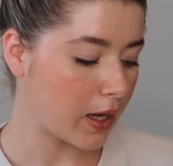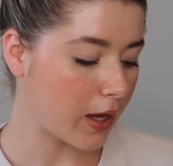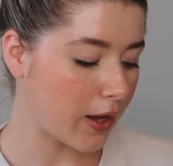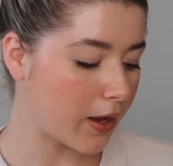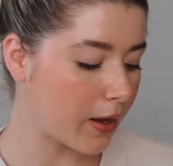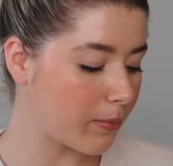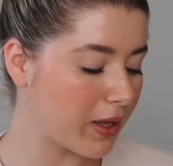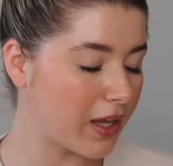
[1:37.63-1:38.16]

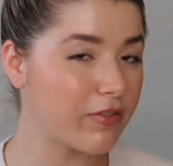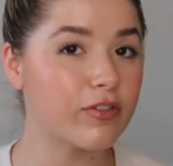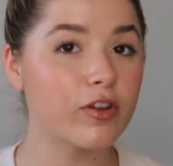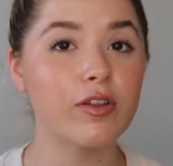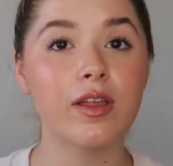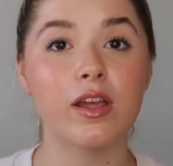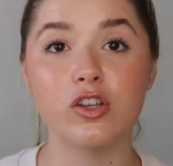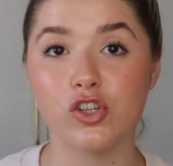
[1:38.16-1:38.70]
Um, even
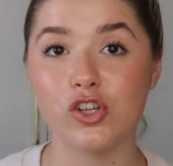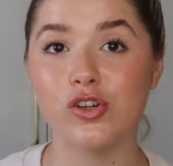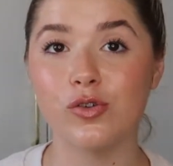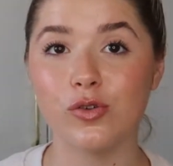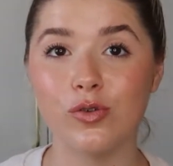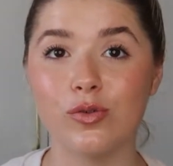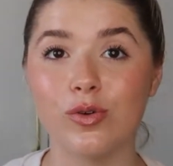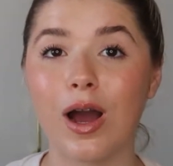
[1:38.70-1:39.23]
though they
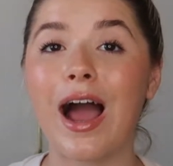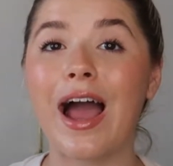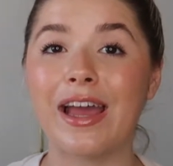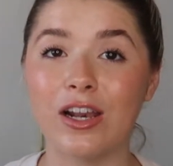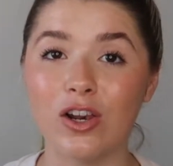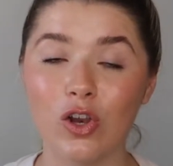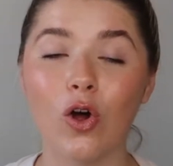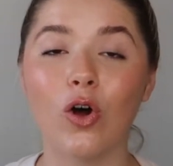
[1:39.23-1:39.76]
do
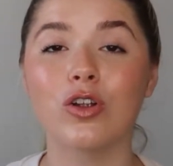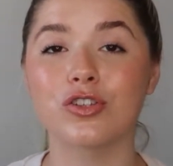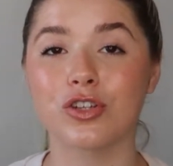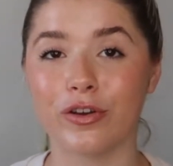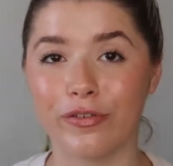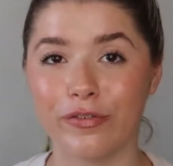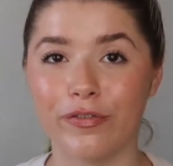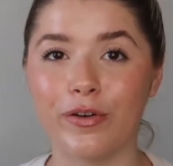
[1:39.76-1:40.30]
a lot
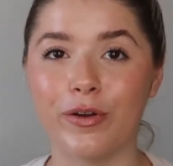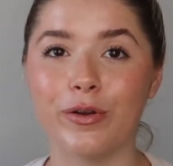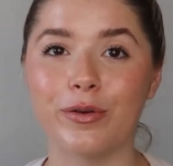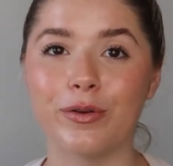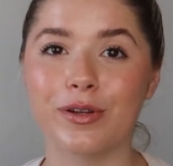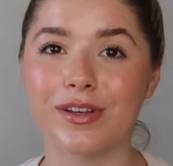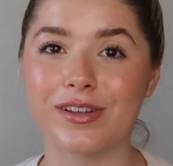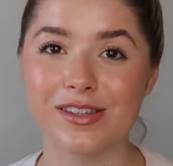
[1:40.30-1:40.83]
of
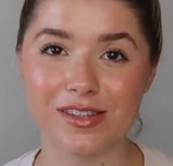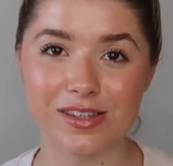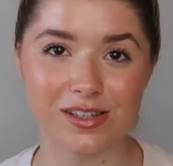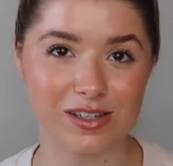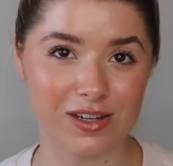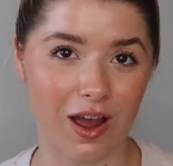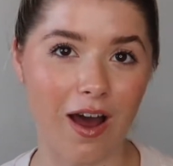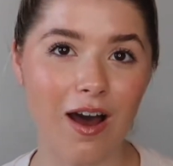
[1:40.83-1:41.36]
food
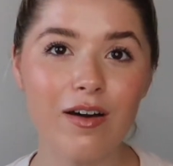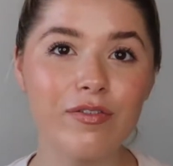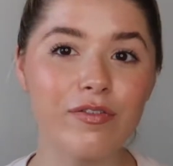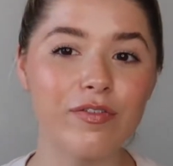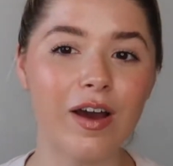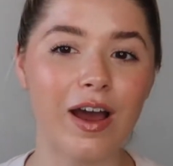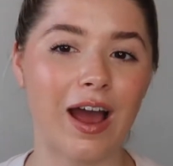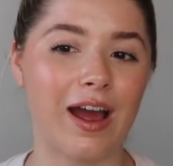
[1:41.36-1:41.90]

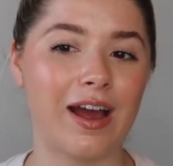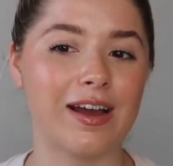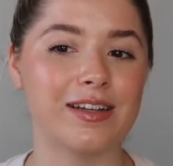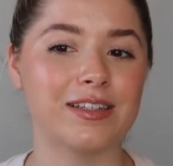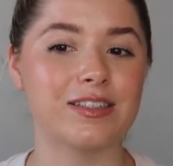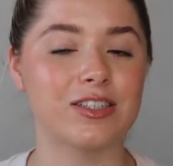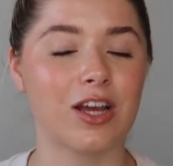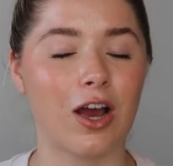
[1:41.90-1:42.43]
stuff
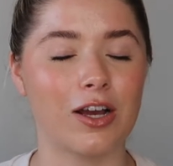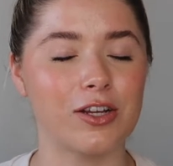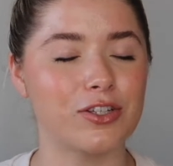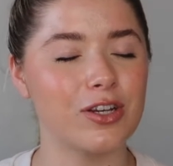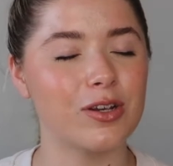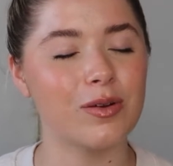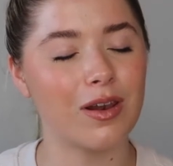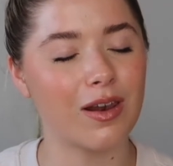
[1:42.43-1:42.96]
and I
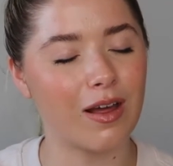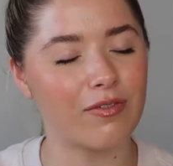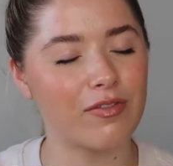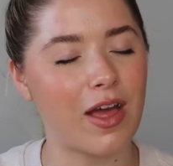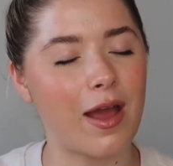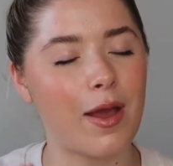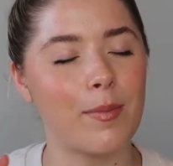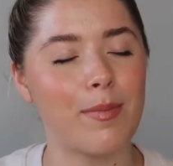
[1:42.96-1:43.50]
do love
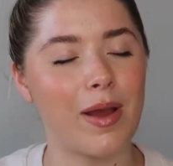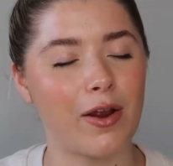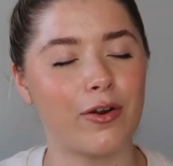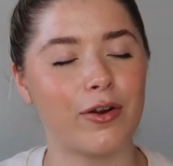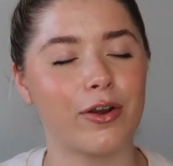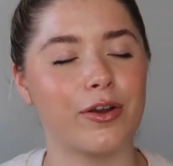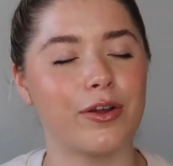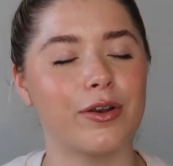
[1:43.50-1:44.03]
their
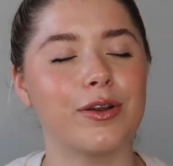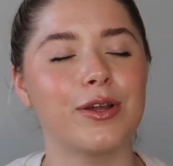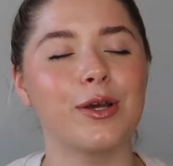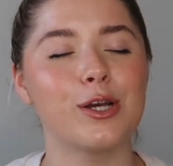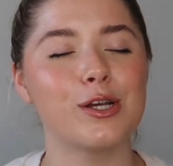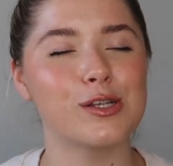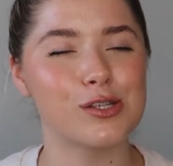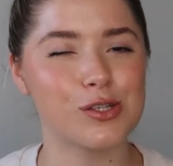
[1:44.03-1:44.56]
American
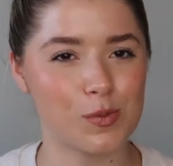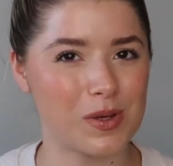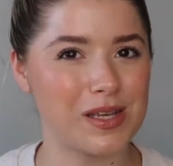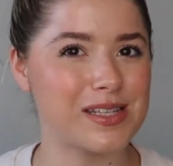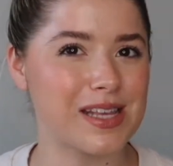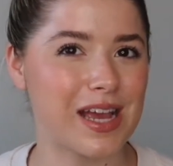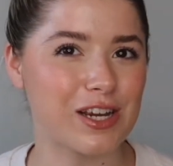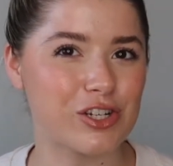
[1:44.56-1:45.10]

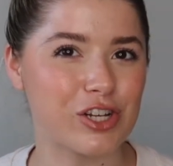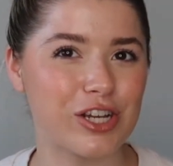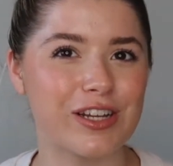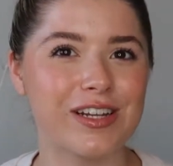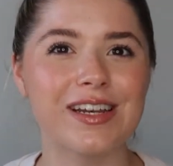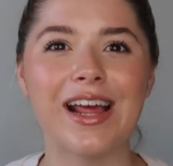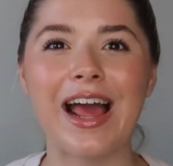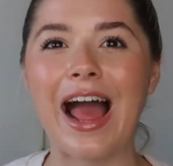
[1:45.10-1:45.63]
sweet
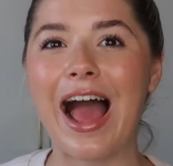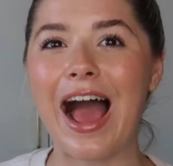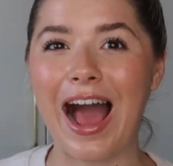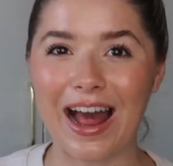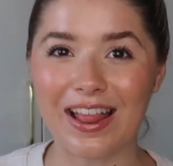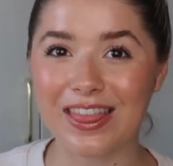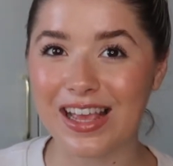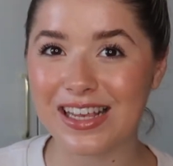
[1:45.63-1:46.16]
section
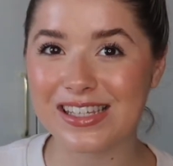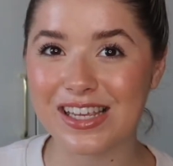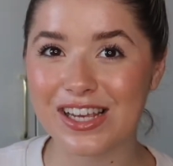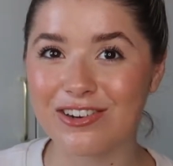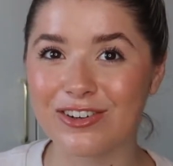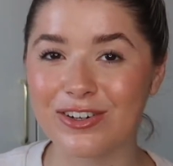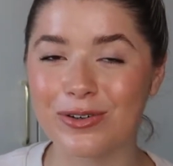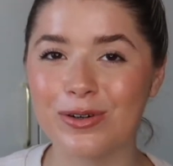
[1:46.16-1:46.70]
and their
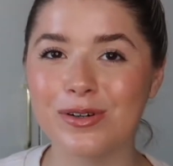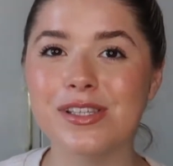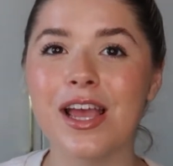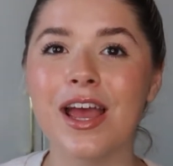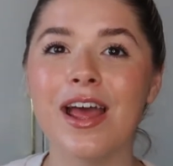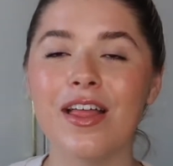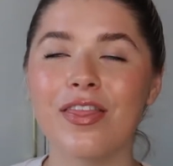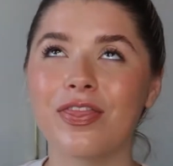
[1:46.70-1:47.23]
cereals,
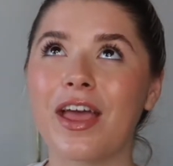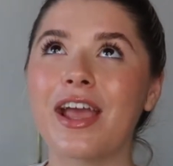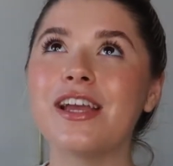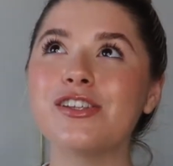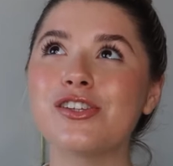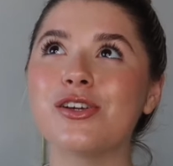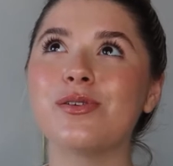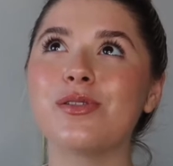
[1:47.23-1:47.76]

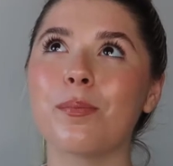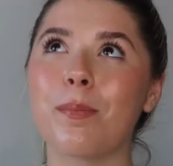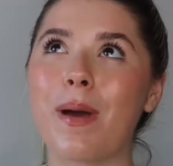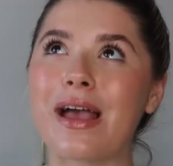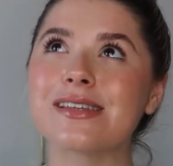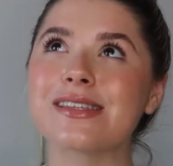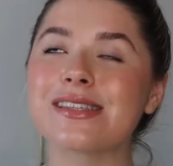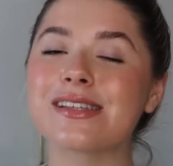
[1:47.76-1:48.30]
they do the
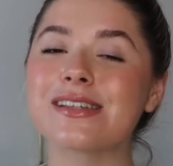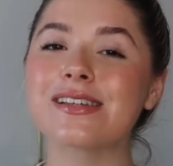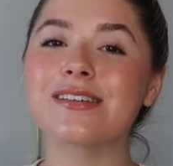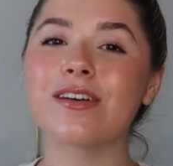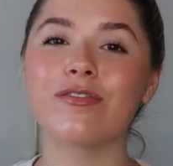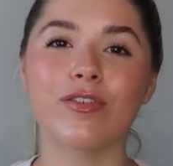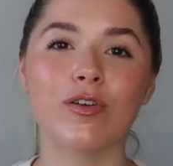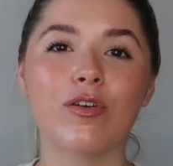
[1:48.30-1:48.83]
best
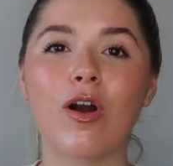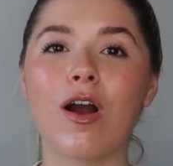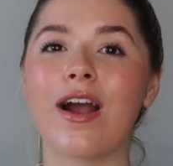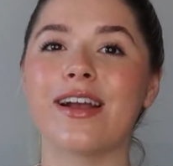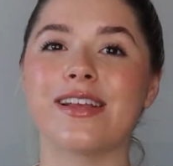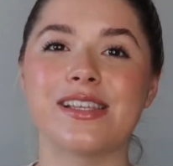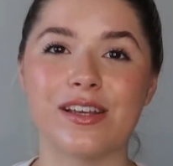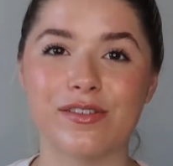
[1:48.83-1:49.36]

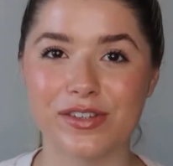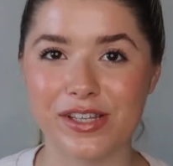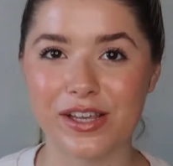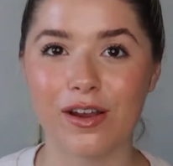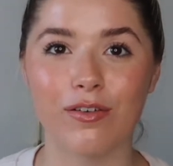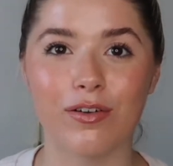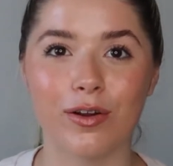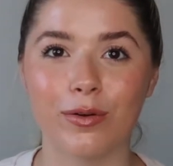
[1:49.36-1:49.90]
variety of
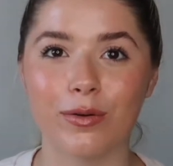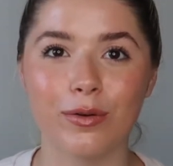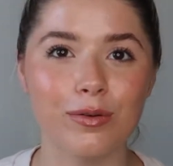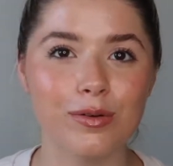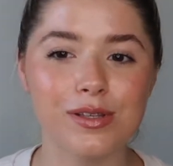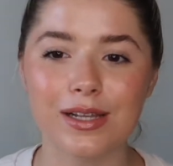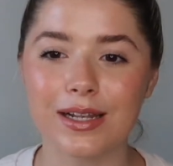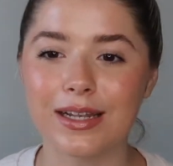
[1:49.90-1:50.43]

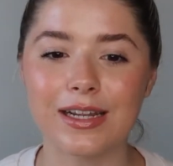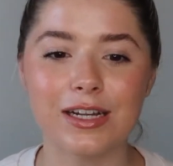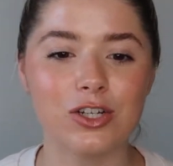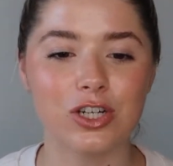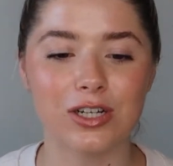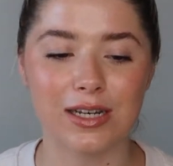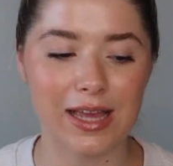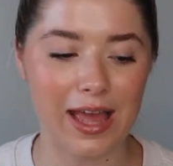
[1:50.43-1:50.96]
cereals
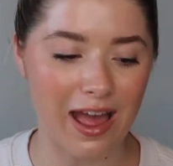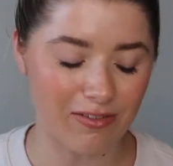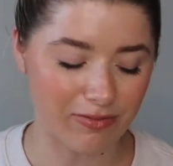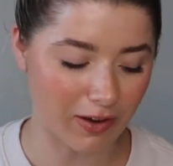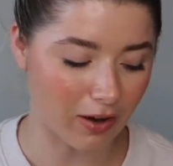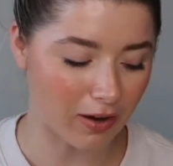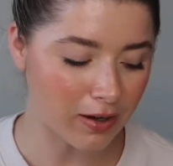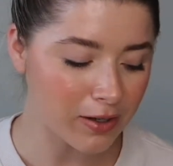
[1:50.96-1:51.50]
literally
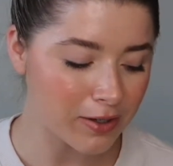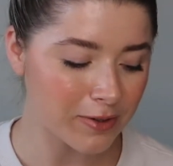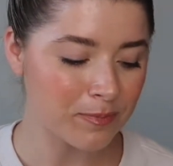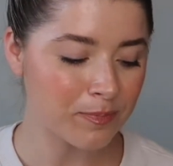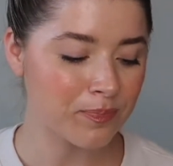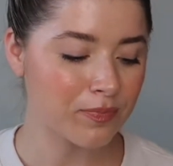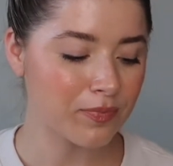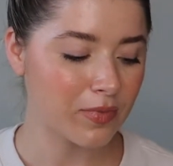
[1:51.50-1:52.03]
ever,
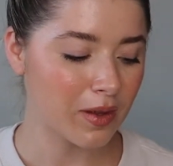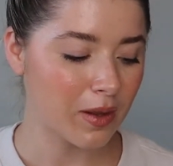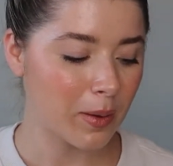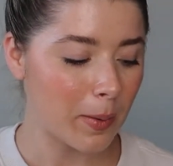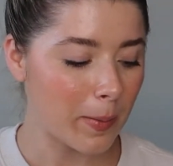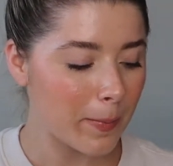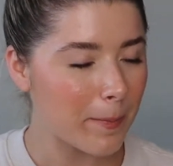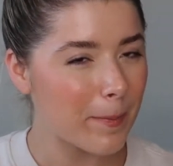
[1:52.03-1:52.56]

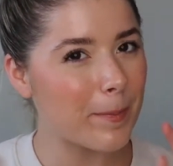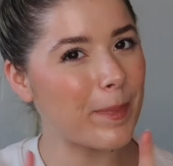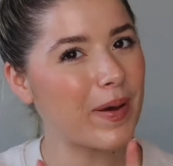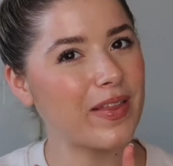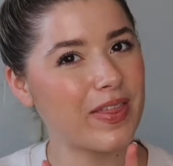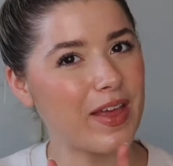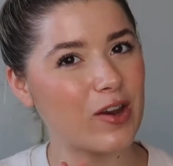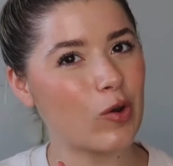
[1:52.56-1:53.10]

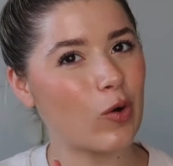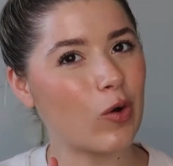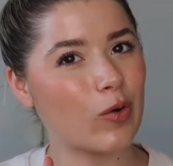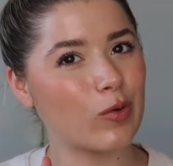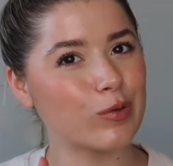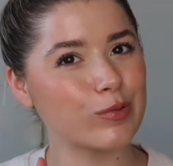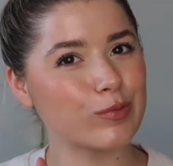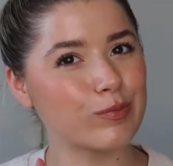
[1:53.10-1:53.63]
but they're
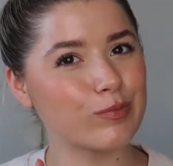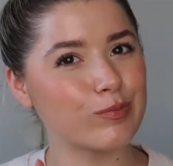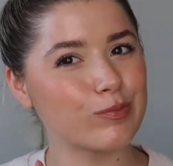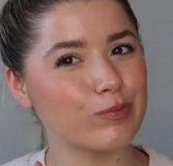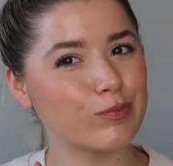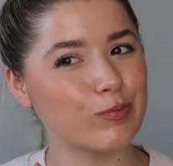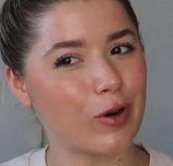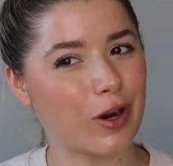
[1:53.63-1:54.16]
not
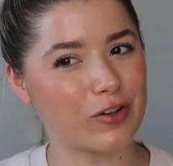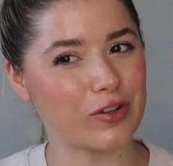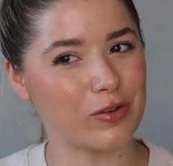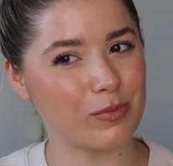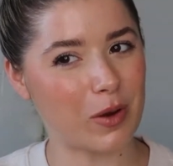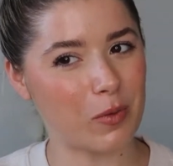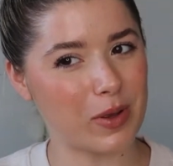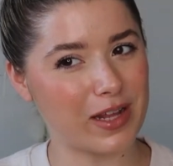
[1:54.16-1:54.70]
where I do
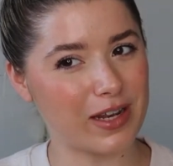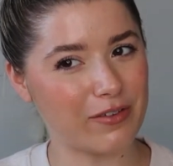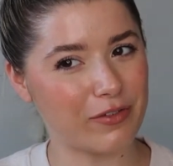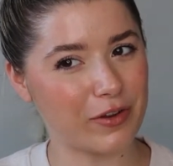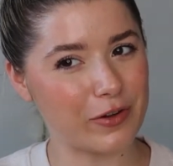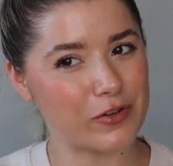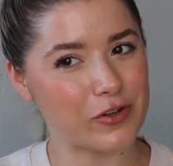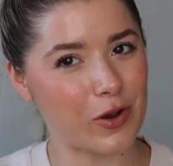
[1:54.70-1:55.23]
my weekly
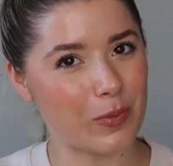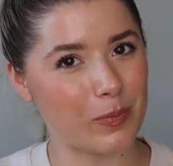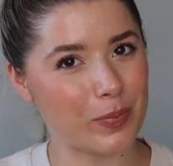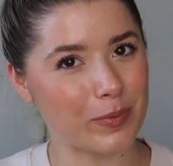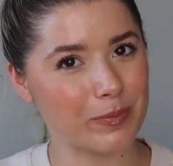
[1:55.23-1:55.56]
food shop.